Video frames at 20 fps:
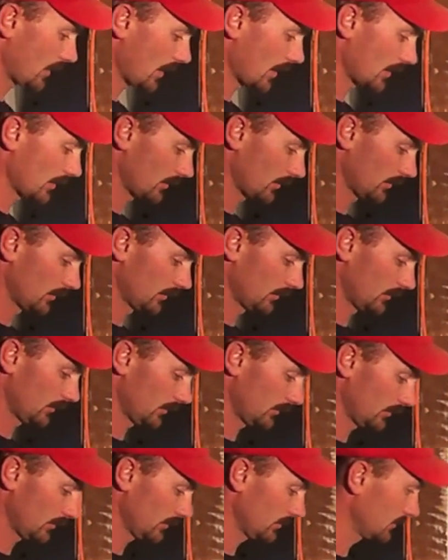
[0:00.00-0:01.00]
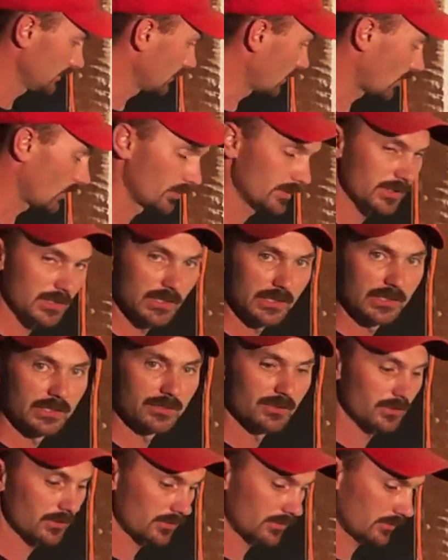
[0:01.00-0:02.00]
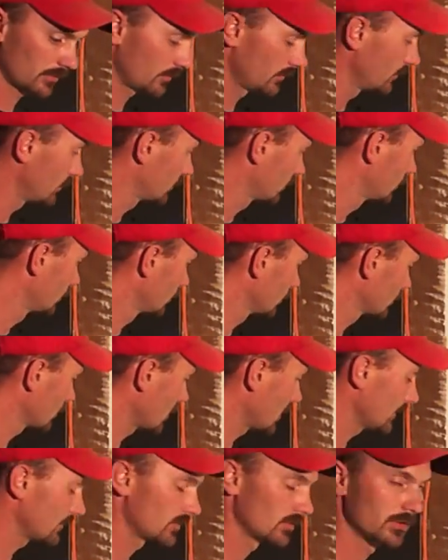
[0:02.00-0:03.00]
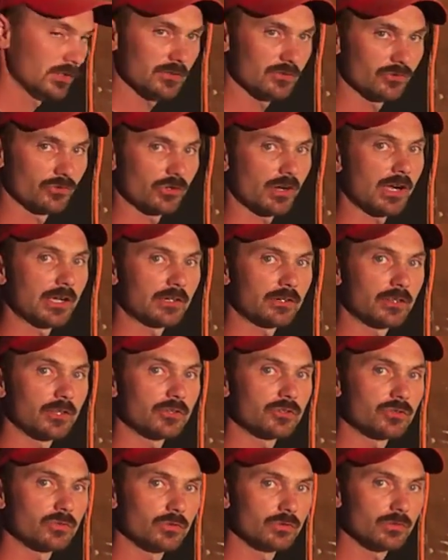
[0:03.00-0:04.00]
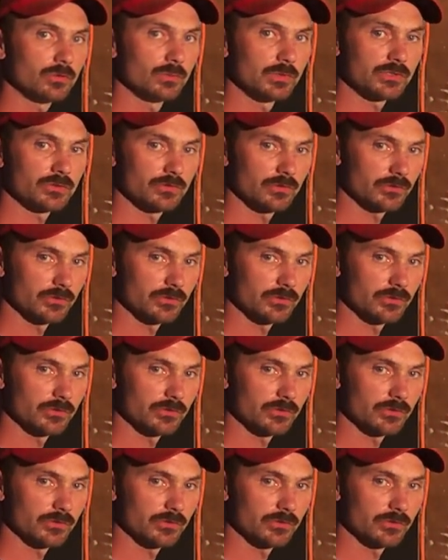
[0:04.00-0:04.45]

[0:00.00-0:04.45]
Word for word: that. Always clean your, your tools off so it doesn't dry on the tool, which